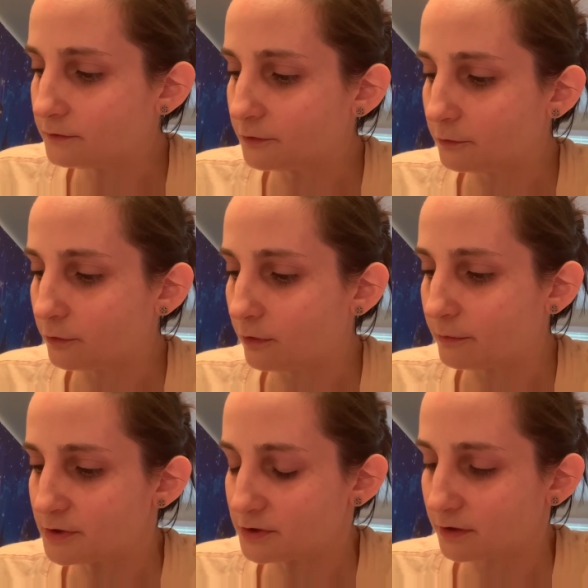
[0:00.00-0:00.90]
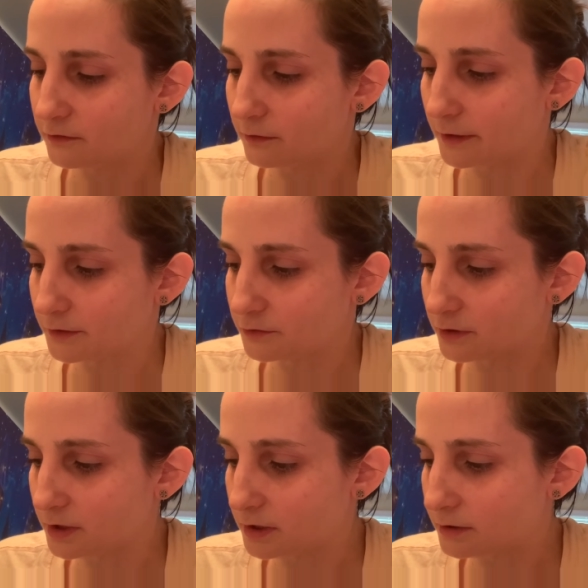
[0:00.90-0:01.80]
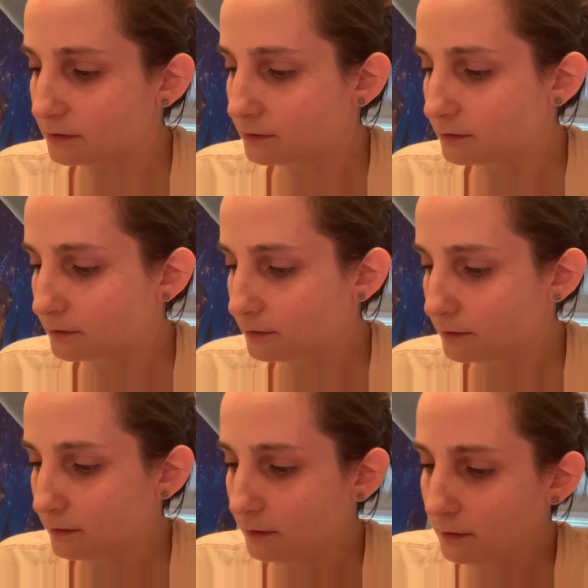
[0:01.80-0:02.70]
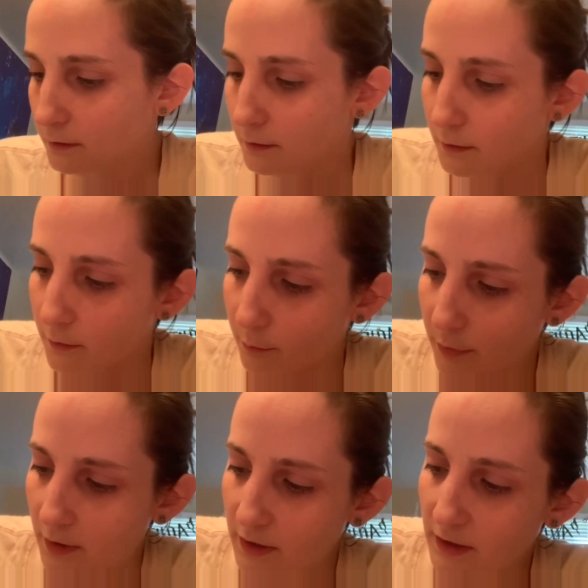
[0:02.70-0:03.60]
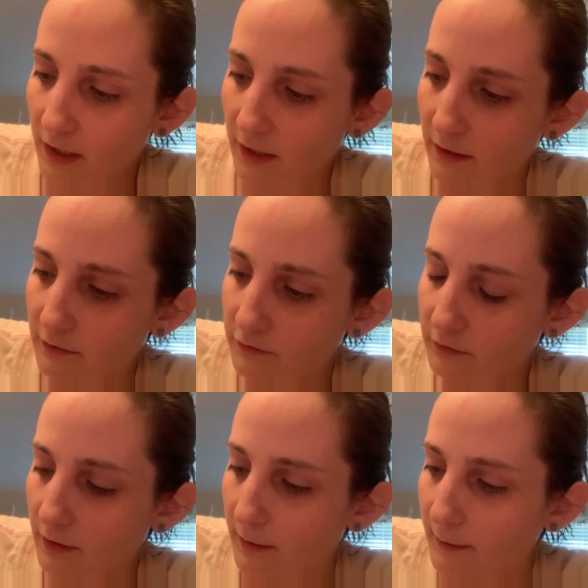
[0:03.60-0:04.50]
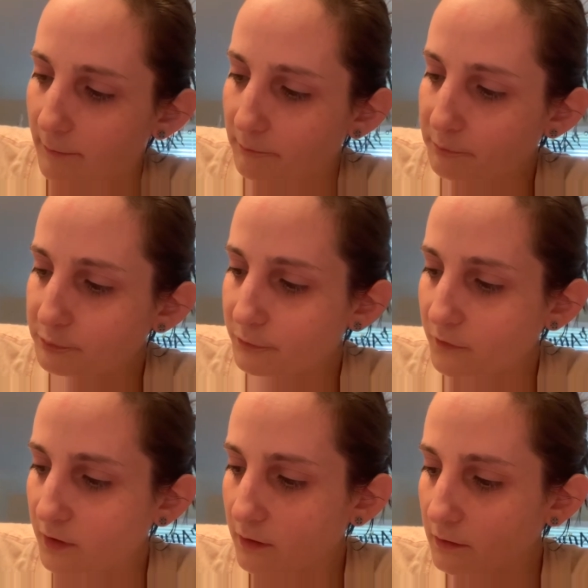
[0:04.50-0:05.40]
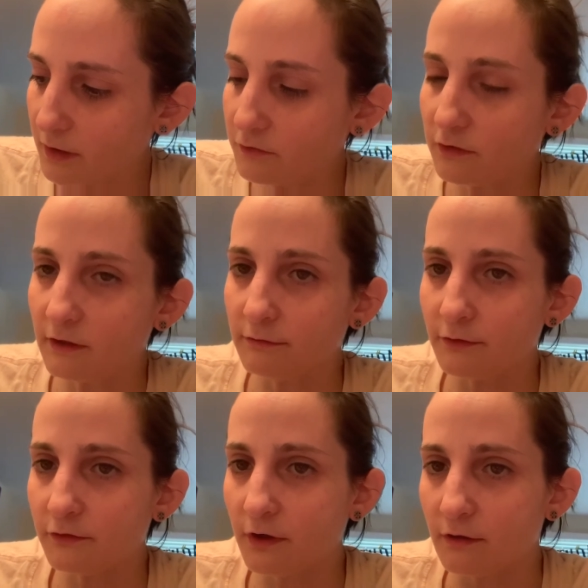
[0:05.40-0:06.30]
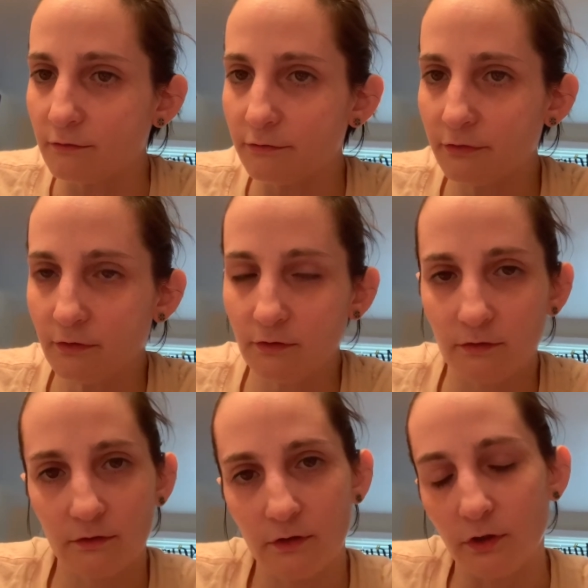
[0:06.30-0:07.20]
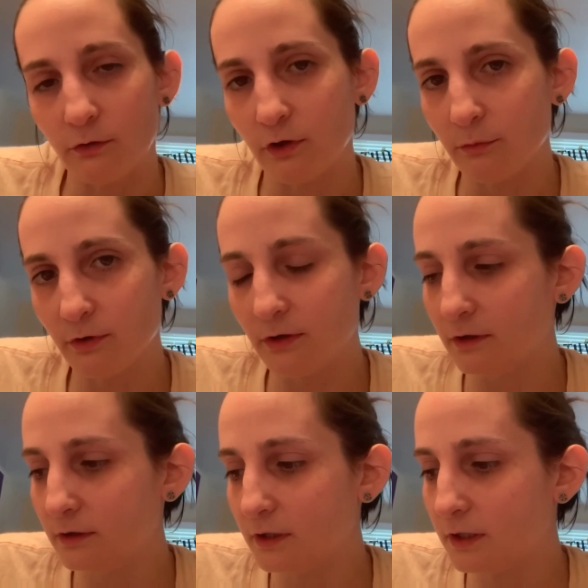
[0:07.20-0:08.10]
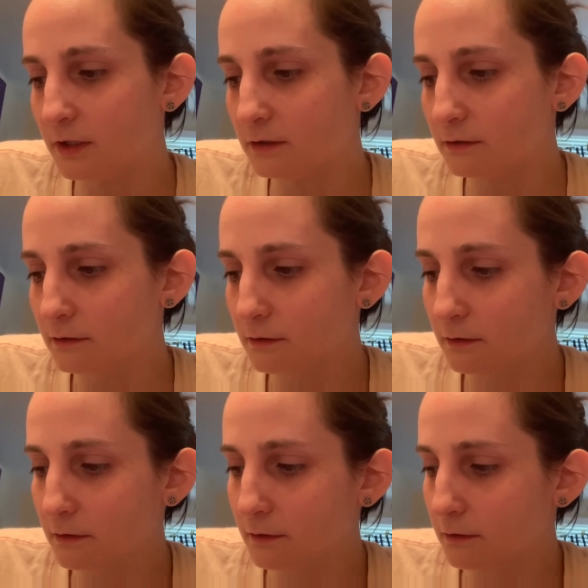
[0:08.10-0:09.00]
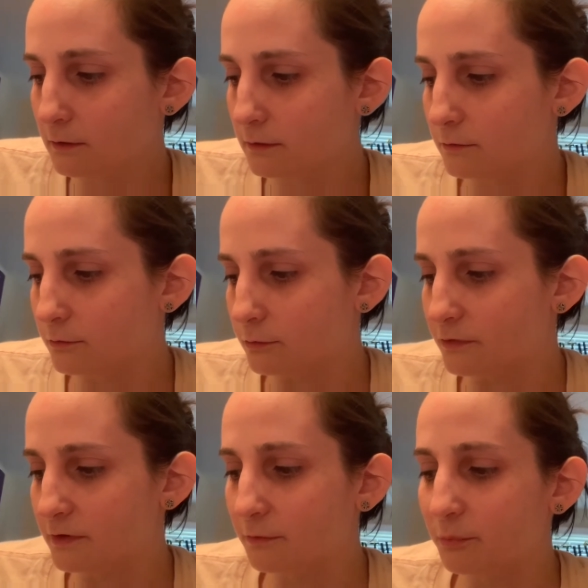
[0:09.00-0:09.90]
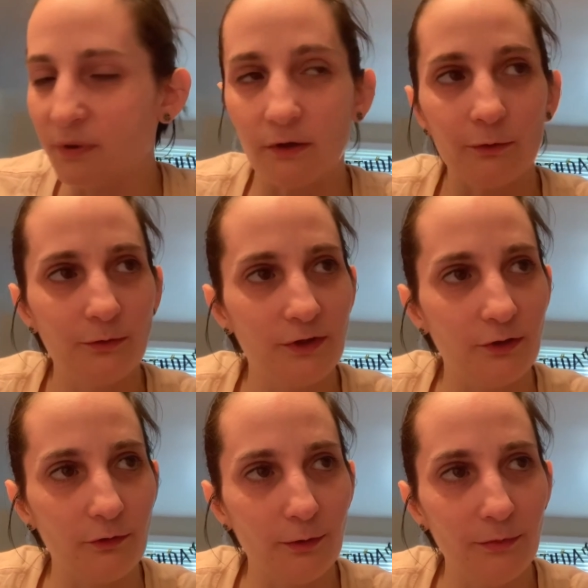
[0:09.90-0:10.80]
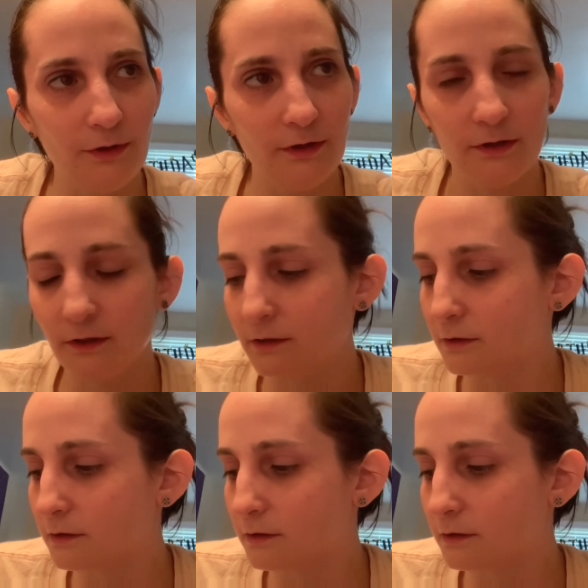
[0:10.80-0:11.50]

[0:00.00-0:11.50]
don't know how much of this I'll actually eat. But it has um, like slivers of cucumber in it. Was it pickled cucumber? Yeah, pickled